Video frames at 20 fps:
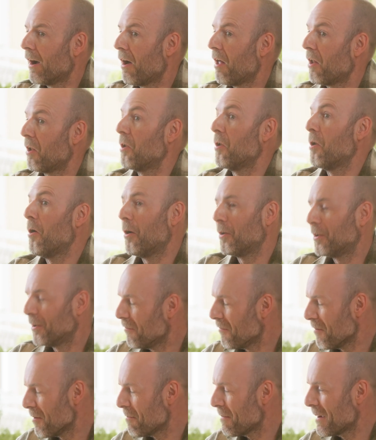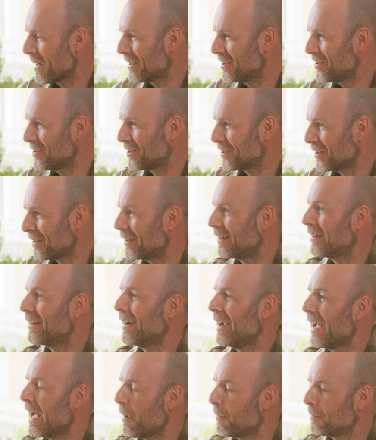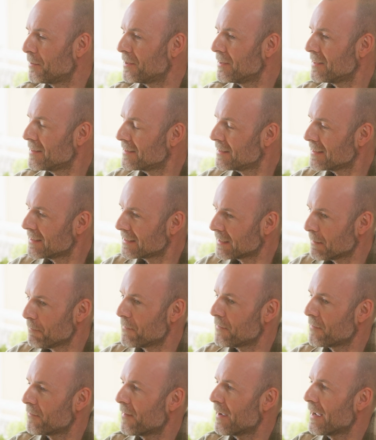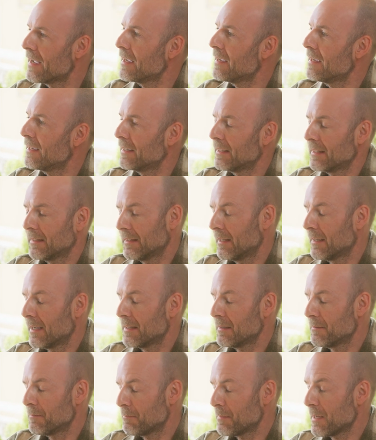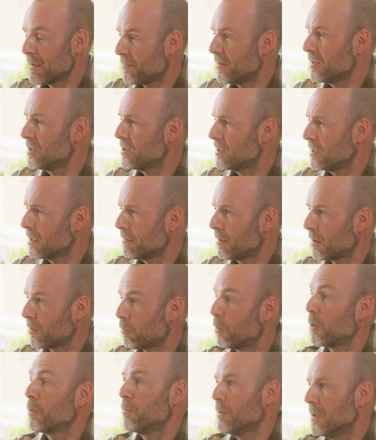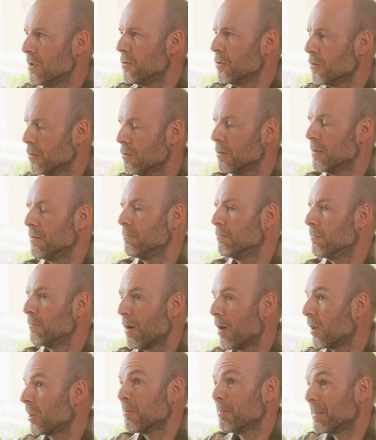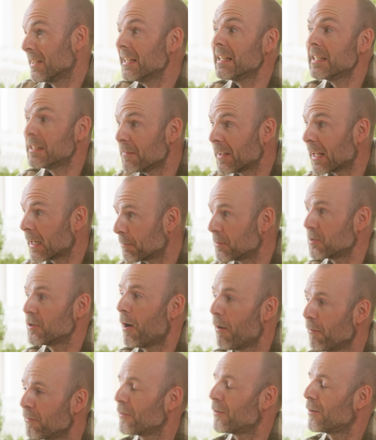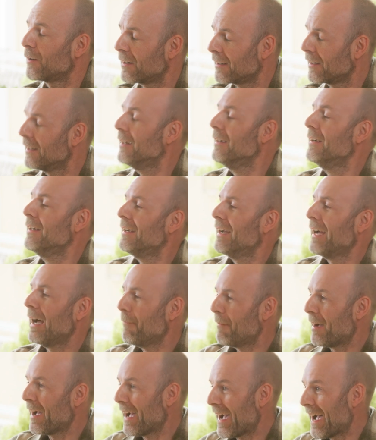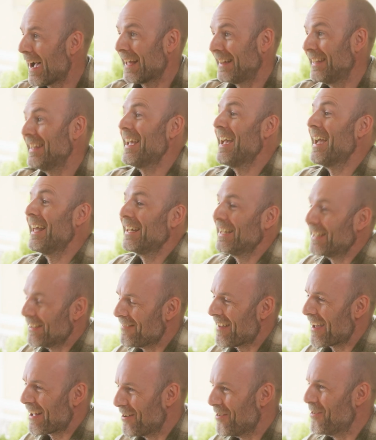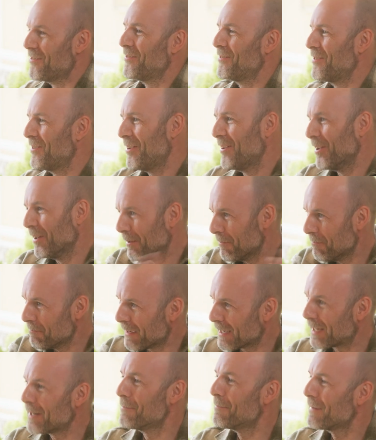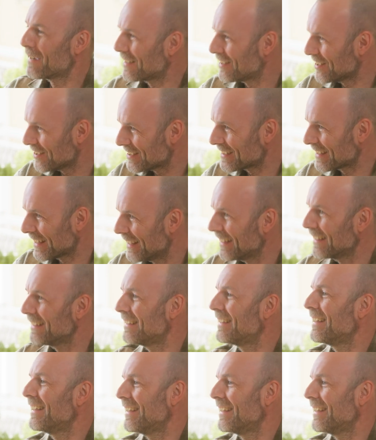a lot of the picture helps us to simplify and, and be efficient about what we do and mm. ultimately develop software um, at the end of that overall bigger picture scale